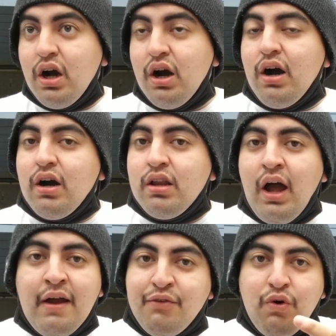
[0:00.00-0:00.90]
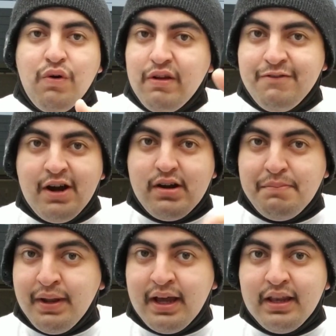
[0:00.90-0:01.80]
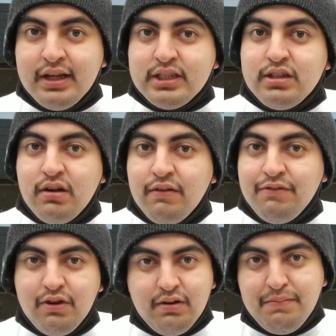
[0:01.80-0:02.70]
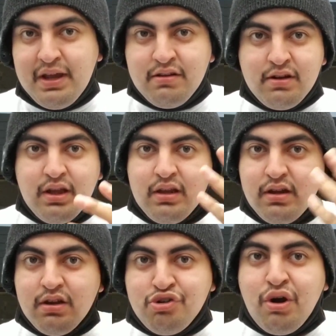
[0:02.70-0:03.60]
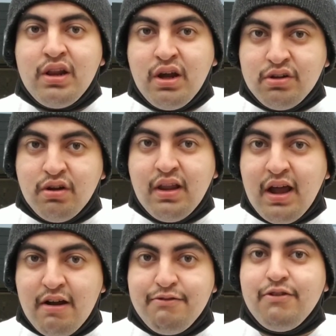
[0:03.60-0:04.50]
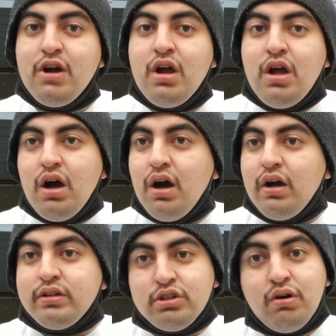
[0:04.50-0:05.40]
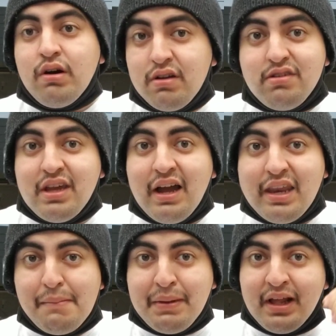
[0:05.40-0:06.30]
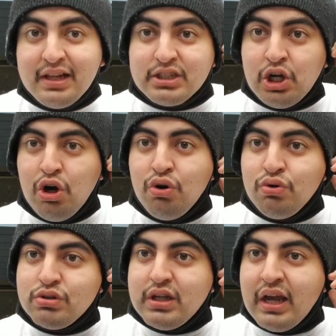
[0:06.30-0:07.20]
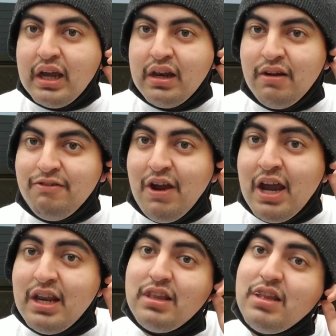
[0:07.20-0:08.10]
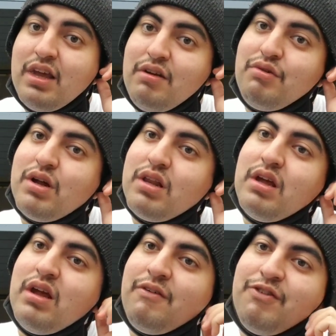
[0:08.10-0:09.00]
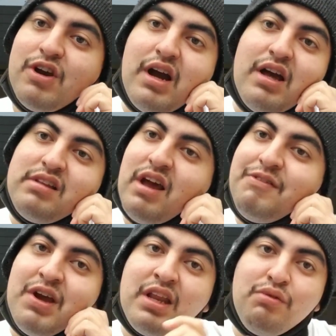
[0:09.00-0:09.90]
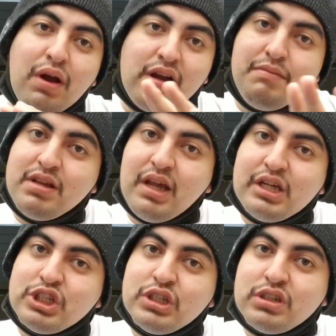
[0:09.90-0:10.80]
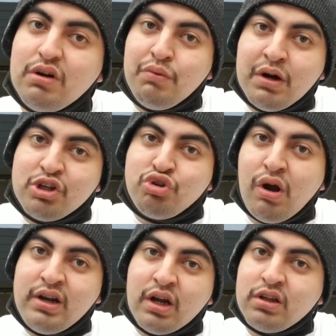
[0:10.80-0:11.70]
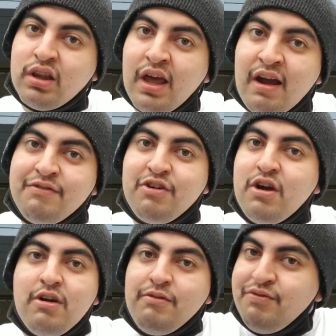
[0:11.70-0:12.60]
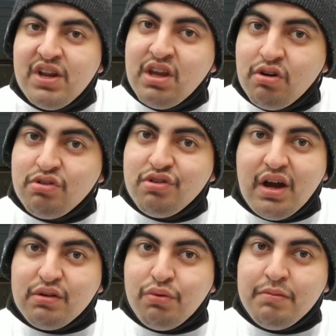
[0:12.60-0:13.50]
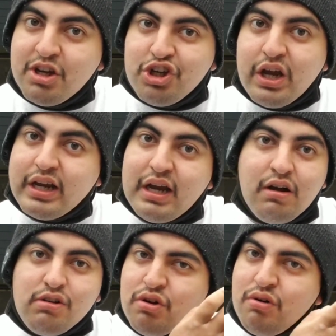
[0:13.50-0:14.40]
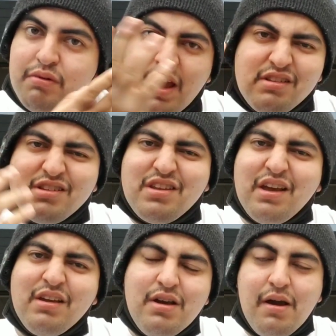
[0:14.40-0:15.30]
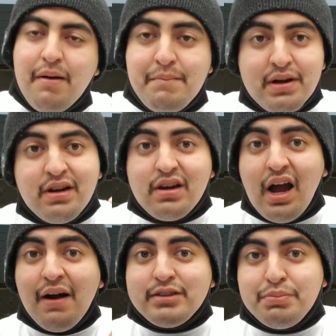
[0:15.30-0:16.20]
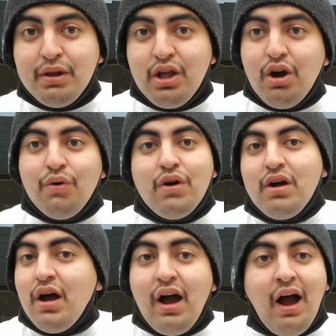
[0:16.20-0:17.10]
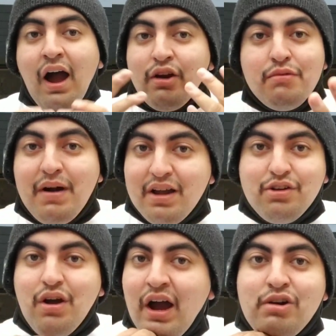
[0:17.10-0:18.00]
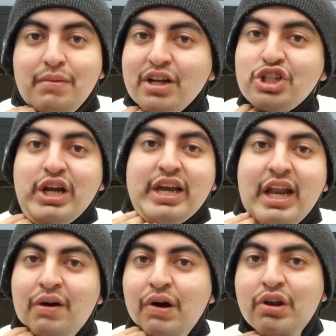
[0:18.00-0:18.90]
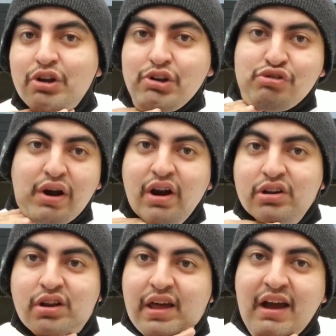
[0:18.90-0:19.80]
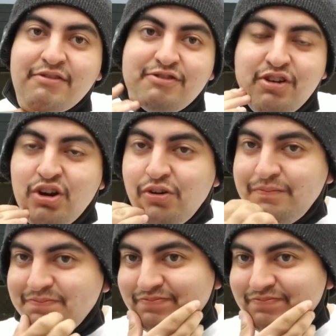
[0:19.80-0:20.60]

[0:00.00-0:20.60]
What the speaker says: I've already found a playlist of basically the Try Not to Laugh. So we can see how that playlist goes. And if anything, really, if you guys have any recommendations what Try Not to Laugh videos you guys want me to check out, don't hesitate. Put it in the comments below. I don't mind checking out other Try Not to Laugh, you know?